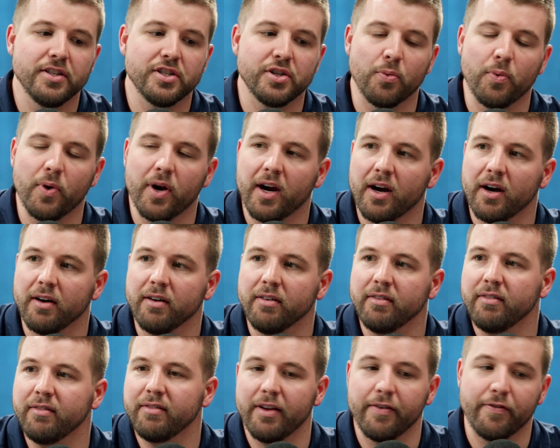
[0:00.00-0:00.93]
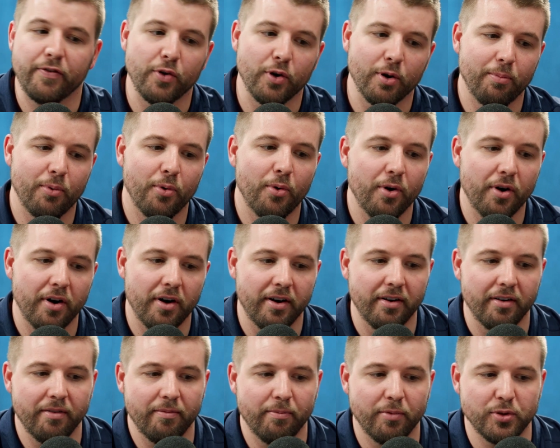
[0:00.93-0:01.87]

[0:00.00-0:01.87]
to where if you were born